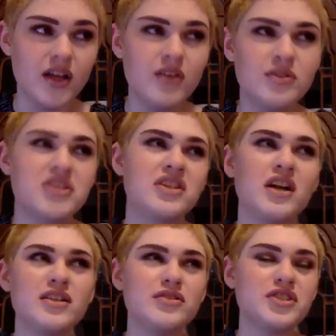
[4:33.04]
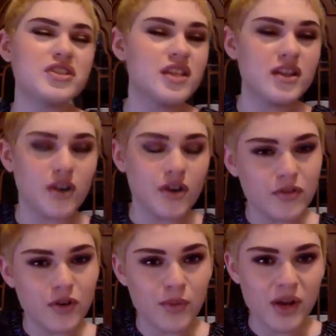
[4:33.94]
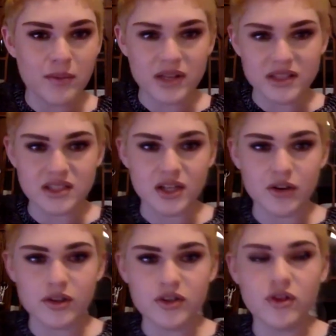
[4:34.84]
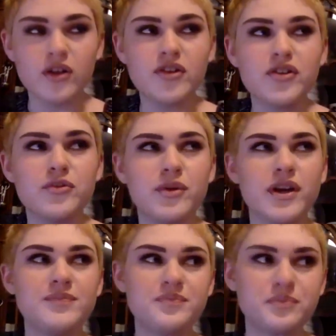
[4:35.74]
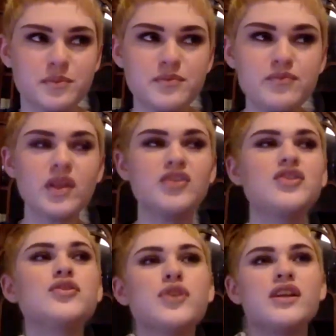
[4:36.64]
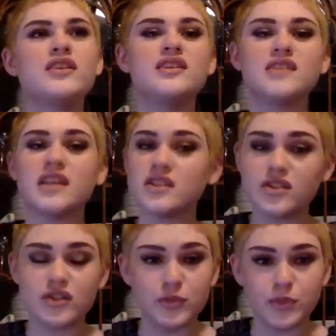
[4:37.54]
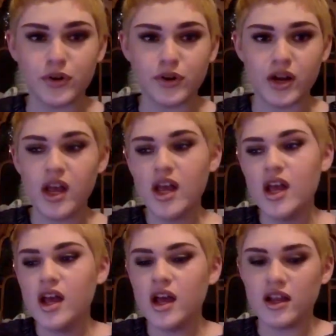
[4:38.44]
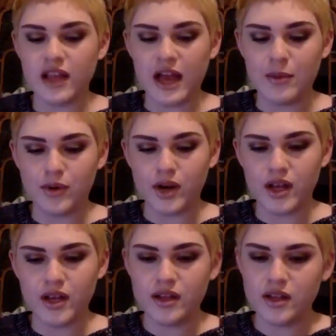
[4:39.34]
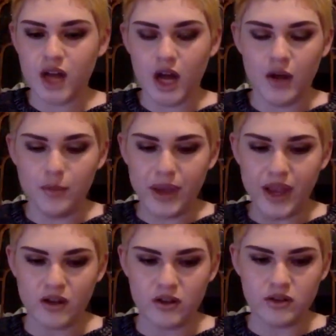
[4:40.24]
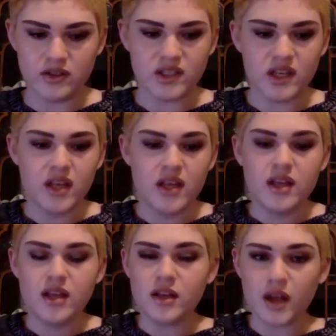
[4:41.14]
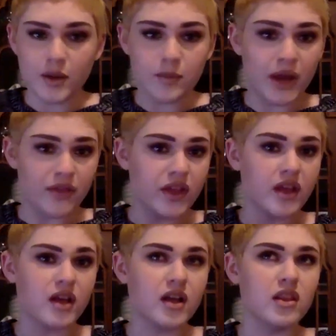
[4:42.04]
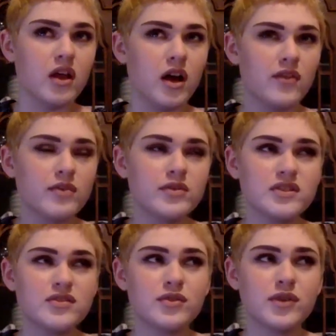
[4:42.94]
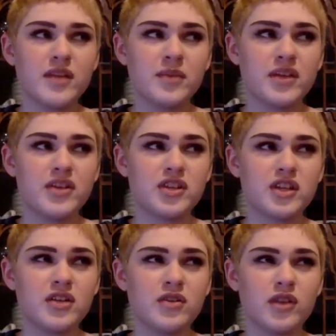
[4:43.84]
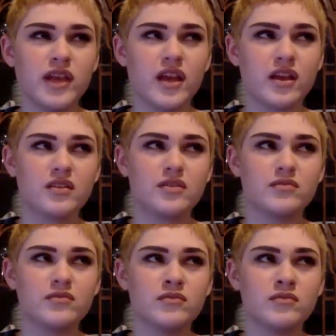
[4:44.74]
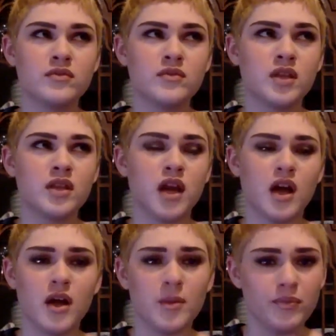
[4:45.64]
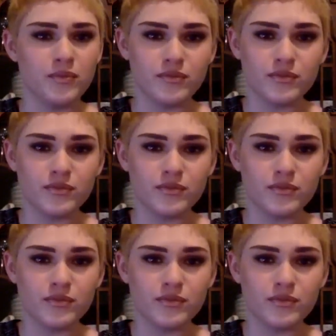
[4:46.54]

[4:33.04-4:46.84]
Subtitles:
which is not usually an art form that I'm necessarily drawn to, but she created these like super elaborate panels. I think a lot of it was through animation or like um,